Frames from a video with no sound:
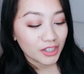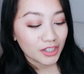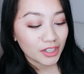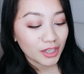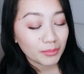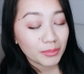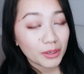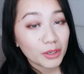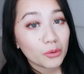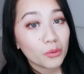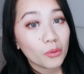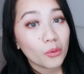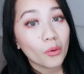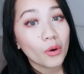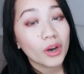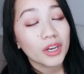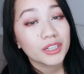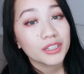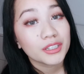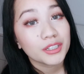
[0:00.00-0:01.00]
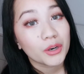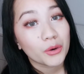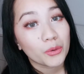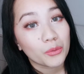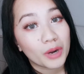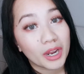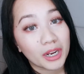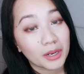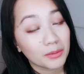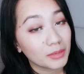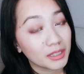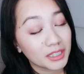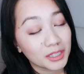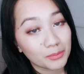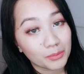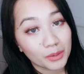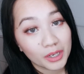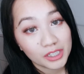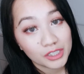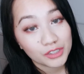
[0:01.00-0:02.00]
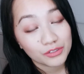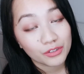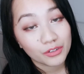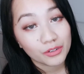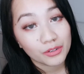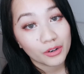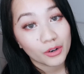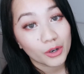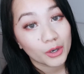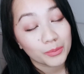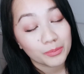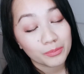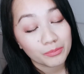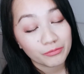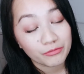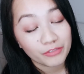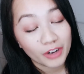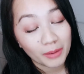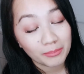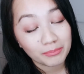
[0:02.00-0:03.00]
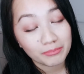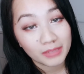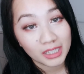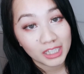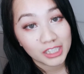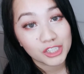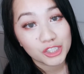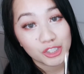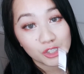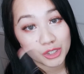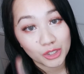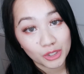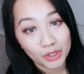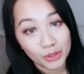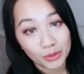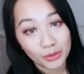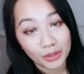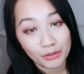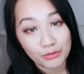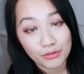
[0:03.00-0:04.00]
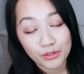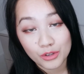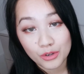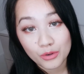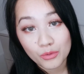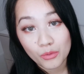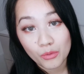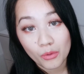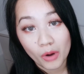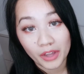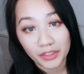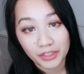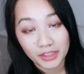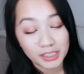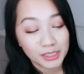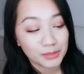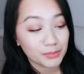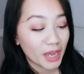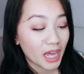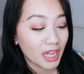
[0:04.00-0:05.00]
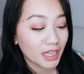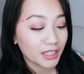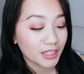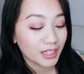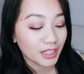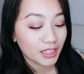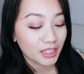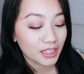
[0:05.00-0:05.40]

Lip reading: Number one recommended brush from me to you if you want this palette